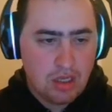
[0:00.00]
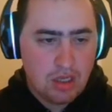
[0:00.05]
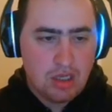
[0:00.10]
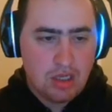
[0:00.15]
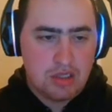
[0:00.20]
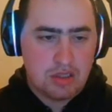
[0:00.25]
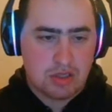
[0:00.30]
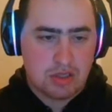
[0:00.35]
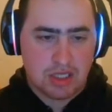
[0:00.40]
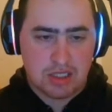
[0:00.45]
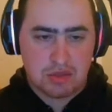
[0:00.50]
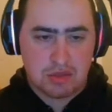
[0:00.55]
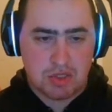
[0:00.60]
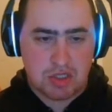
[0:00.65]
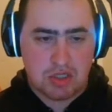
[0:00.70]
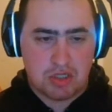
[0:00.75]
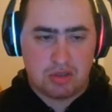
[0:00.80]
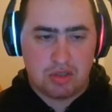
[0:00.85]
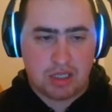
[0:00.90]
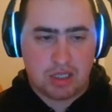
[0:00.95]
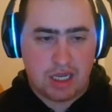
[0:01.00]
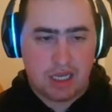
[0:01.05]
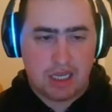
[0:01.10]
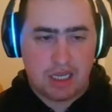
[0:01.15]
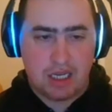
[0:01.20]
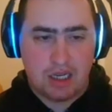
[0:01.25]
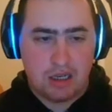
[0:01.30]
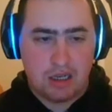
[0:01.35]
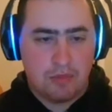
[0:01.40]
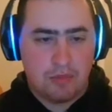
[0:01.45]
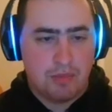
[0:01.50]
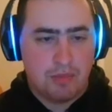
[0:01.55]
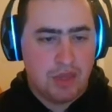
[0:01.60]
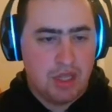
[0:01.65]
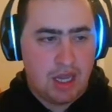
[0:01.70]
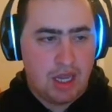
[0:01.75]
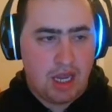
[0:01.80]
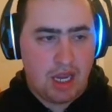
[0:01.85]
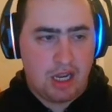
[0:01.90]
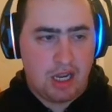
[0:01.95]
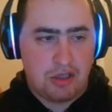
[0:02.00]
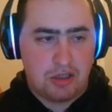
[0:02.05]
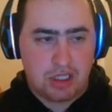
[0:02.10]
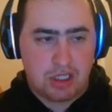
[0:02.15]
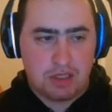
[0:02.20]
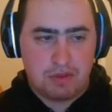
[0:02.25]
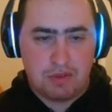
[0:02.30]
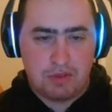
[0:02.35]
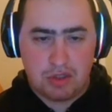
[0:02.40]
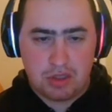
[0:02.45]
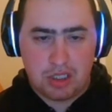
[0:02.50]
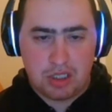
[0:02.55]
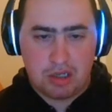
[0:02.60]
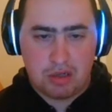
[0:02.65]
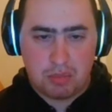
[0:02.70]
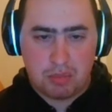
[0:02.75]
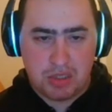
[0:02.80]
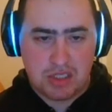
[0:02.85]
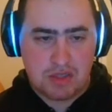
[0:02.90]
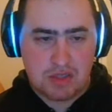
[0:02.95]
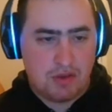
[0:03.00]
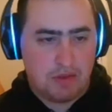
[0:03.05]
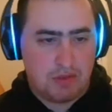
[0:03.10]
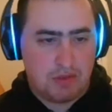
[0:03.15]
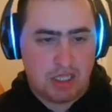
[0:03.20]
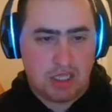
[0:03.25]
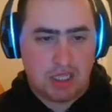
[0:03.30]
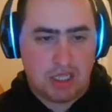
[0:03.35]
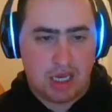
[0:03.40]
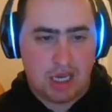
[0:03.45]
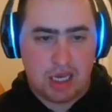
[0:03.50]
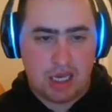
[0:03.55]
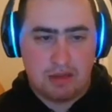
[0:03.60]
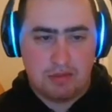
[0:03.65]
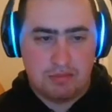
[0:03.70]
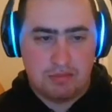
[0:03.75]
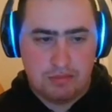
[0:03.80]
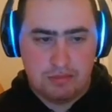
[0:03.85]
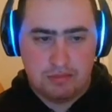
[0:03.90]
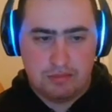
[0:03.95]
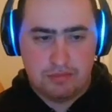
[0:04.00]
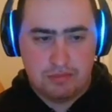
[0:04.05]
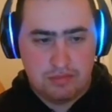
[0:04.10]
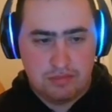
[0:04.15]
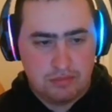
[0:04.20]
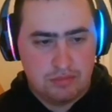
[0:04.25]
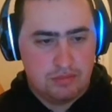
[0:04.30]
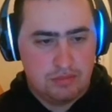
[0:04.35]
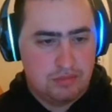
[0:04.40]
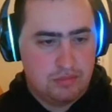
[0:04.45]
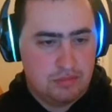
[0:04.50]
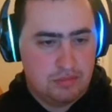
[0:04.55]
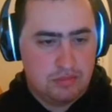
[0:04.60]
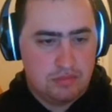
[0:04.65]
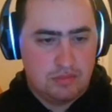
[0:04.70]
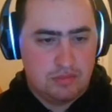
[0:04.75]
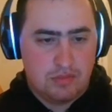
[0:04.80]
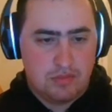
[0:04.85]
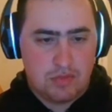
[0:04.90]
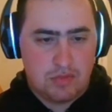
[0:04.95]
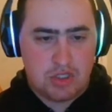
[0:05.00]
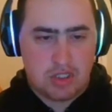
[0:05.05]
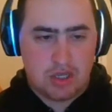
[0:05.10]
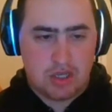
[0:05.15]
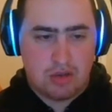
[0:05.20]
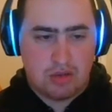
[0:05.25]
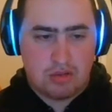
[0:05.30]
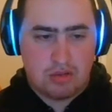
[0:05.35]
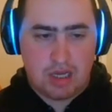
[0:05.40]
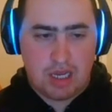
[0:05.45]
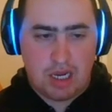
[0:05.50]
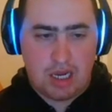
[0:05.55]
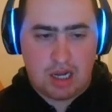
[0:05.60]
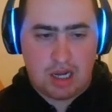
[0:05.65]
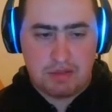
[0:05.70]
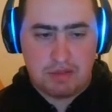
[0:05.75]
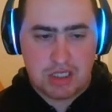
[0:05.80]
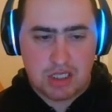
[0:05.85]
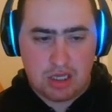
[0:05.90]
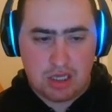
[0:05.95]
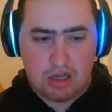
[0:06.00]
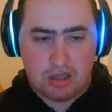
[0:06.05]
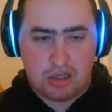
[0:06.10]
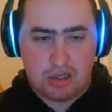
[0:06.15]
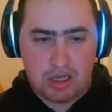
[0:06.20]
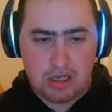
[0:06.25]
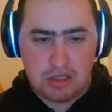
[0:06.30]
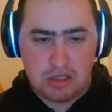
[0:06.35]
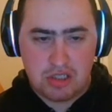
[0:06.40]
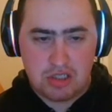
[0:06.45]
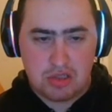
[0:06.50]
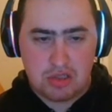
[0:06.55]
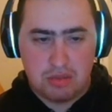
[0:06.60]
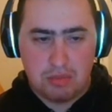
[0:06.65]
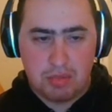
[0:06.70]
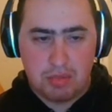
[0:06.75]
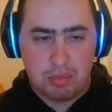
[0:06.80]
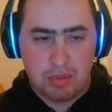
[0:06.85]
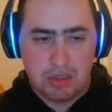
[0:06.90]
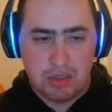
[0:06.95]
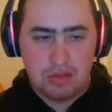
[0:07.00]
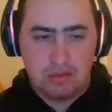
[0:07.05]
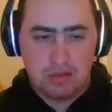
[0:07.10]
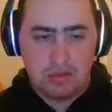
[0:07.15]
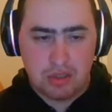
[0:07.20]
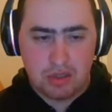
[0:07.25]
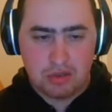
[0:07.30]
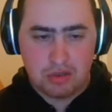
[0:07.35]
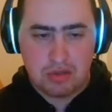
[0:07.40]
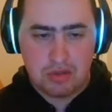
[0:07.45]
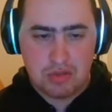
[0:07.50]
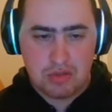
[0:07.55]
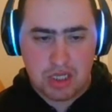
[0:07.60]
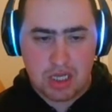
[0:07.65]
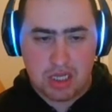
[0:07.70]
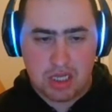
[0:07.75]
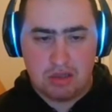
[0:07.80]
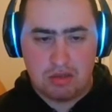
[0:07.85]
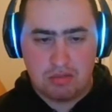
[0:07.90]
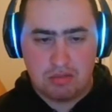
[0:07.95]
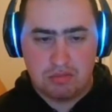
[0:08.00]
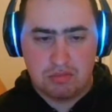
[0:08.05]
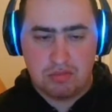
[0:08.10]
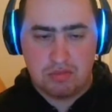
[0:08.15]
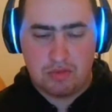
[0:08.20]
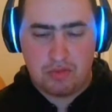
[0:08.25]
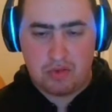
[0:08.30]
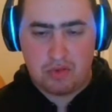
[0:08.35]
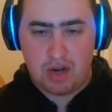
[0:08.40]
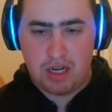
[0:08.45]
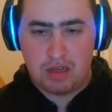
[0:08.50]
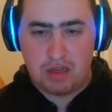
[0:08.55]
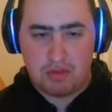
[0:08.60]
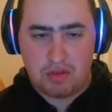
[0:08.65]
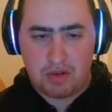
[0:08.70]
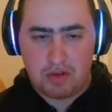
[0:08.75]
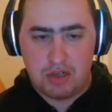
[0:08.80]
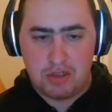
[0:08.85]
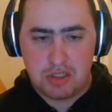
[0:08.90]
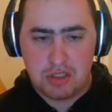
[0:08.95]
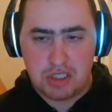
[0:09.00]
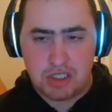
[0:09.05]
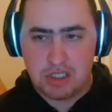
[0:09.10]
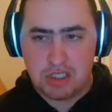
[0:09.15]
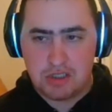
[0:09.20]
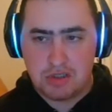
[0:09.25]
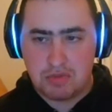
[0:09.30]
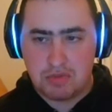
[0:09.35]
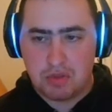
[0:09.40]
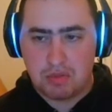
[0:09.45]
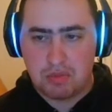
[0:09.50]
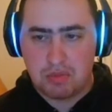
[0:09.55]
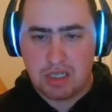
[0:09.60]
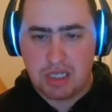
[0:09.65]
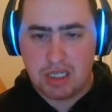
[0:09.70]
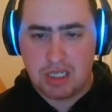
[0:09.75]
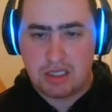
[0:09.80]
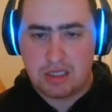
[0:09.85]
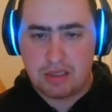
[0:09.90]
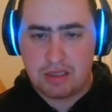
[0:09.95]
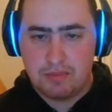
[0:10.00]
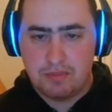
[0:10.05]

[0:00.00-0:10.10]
So that's what you're looking at here. And you're giving your leader plus 15k. So, and obviously all your energy is going to be blue. You don't use yellow for any of your energy because you don't need it.